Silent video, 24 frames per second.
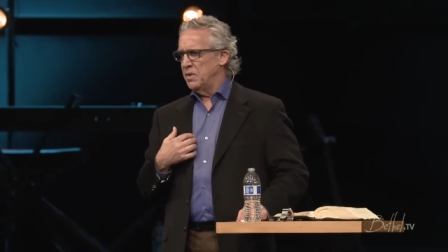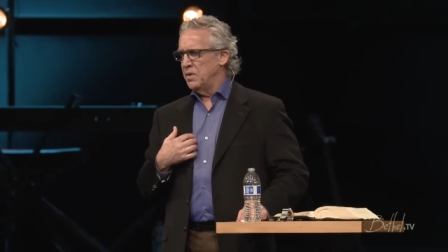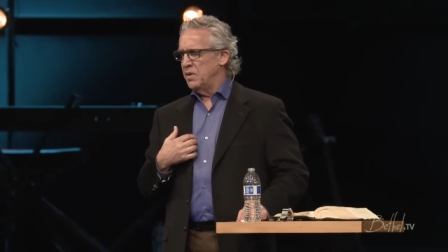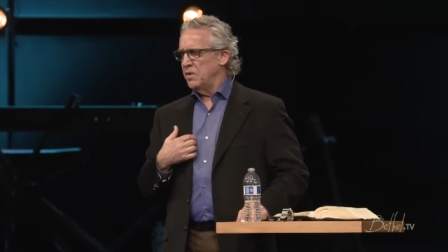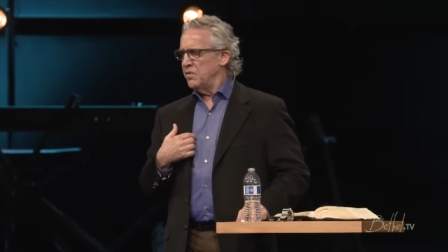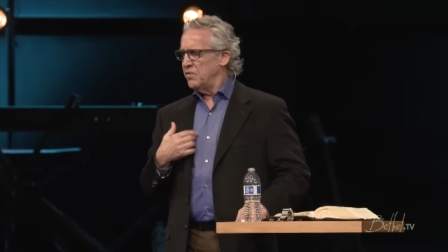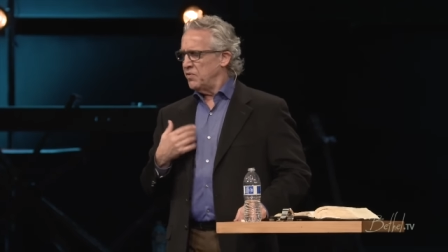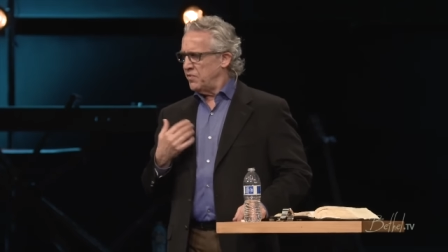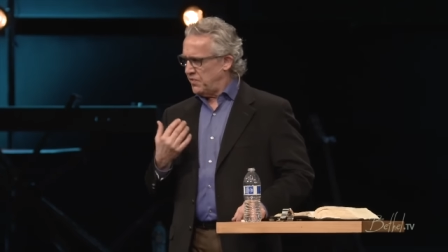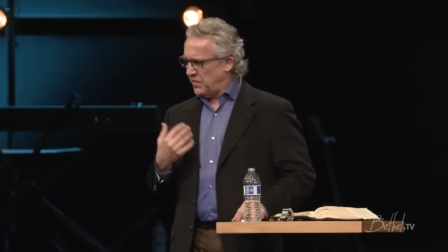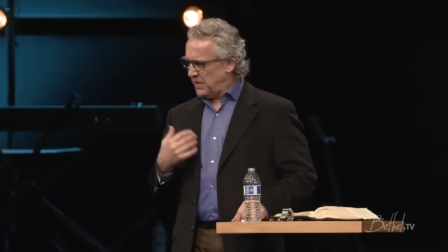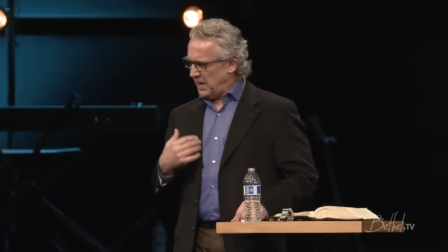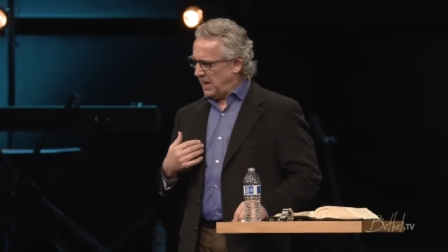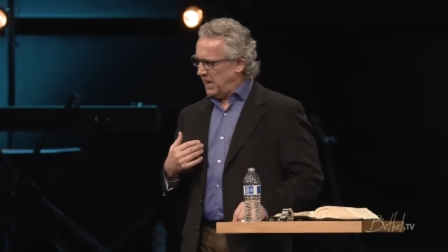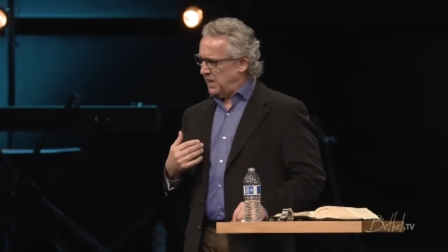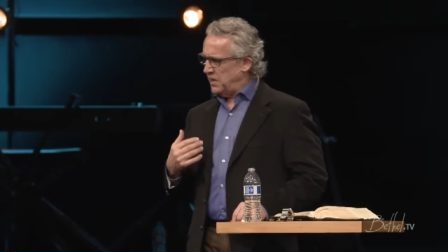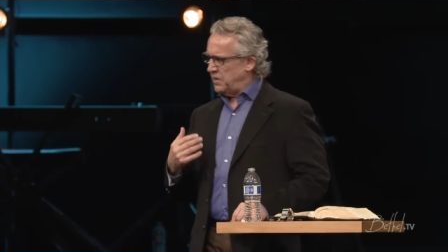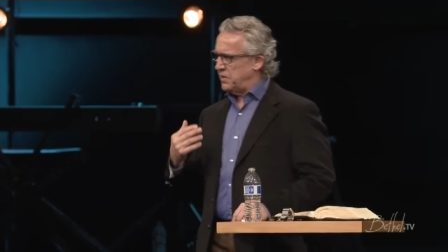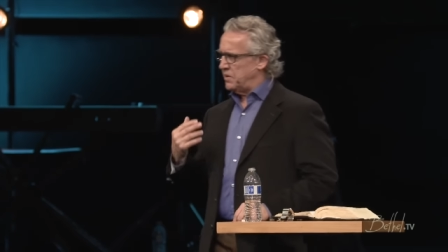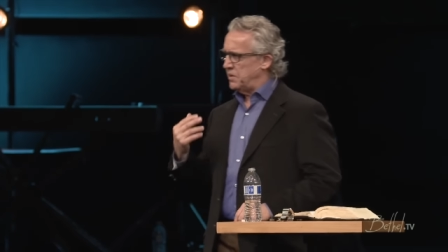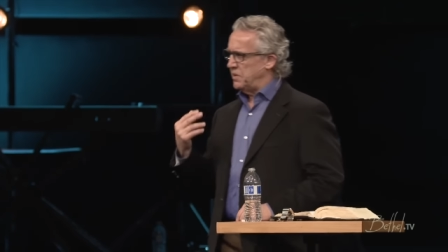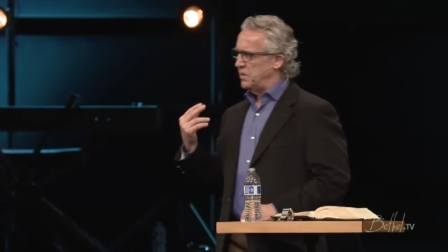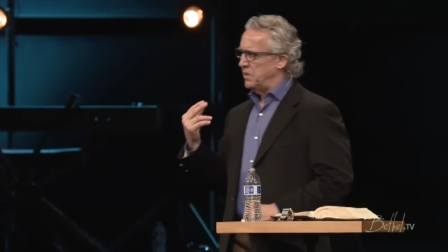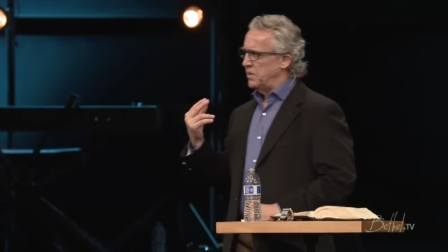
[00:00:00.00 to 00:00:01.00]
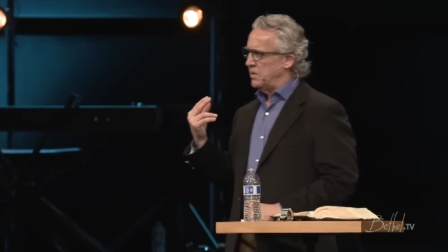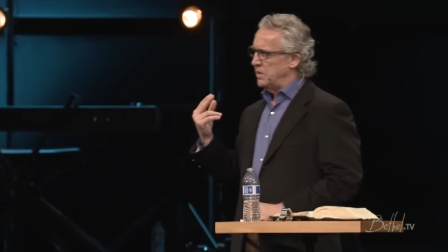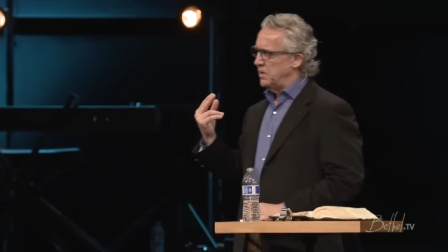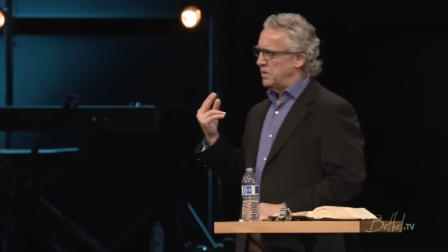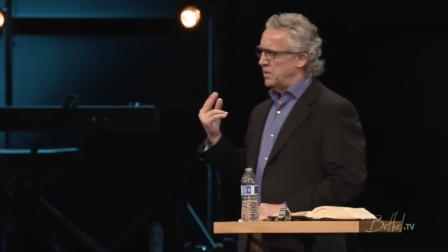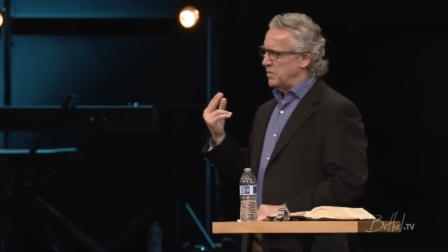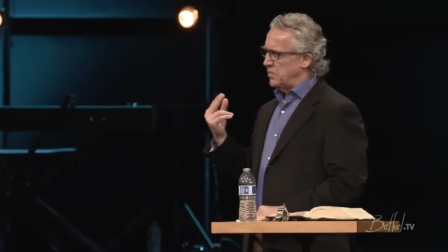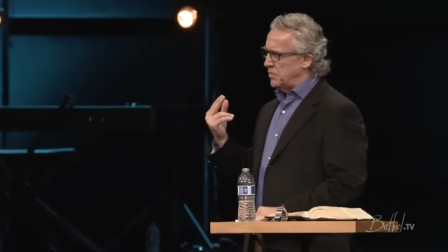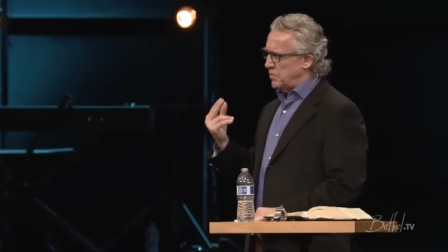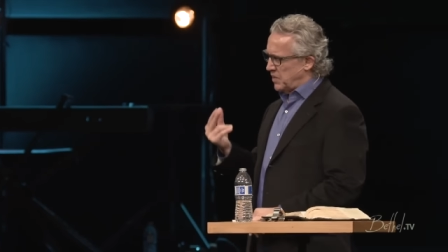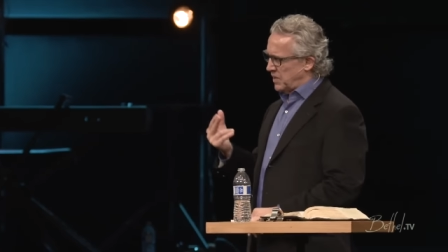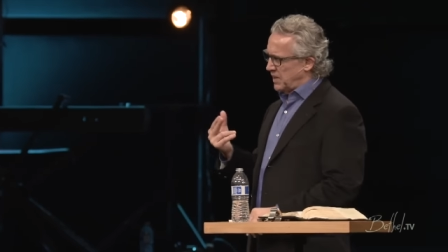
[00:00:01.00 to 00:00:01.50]
Faith
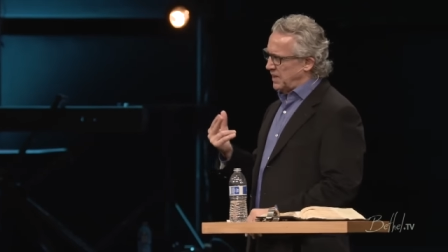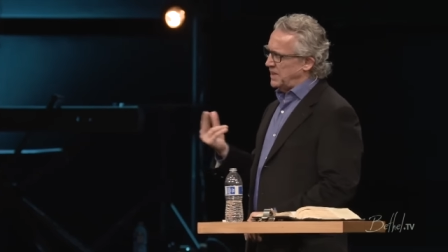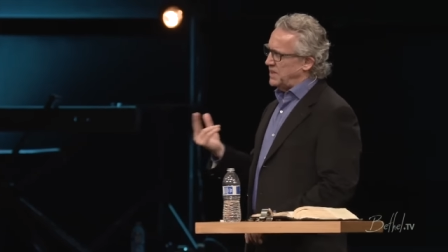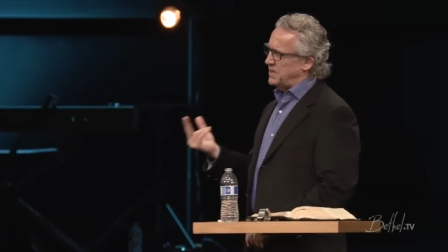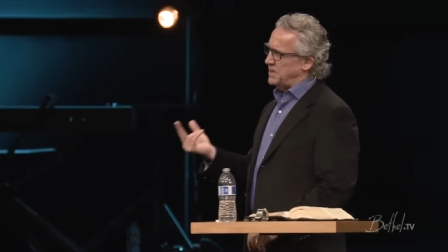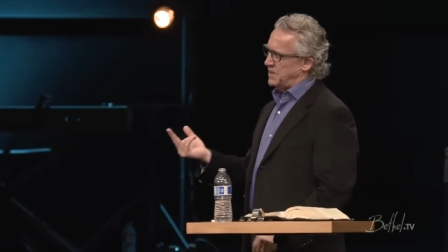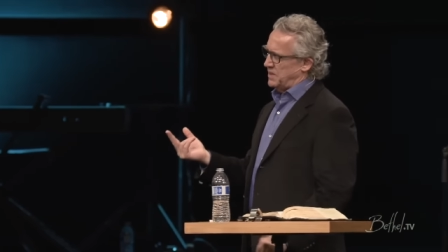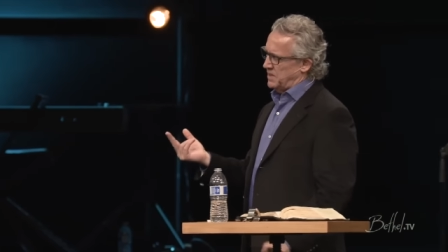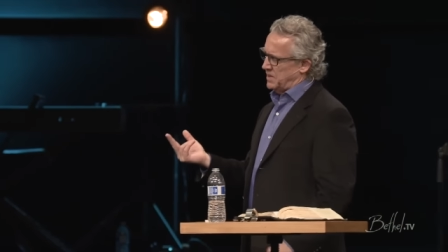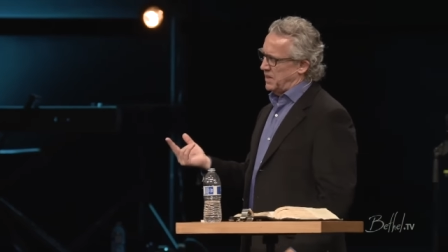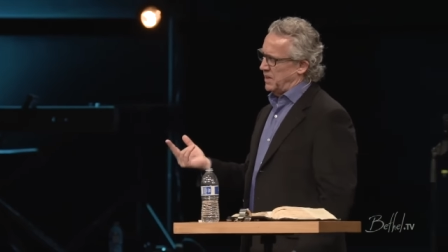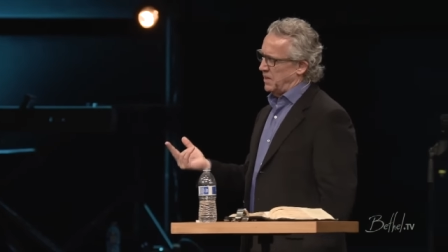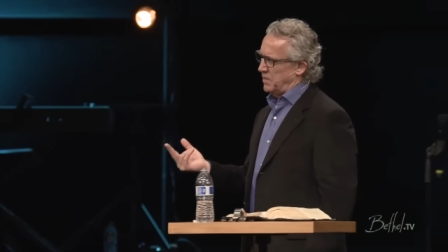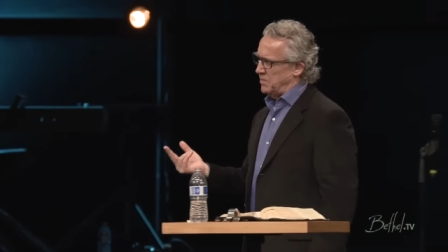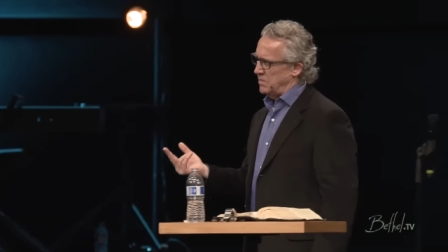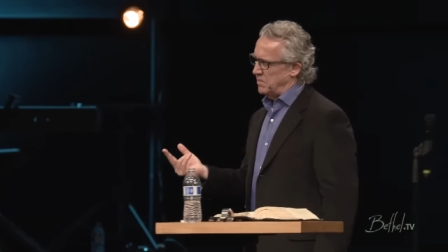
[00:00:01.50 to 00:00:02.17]
pleases him.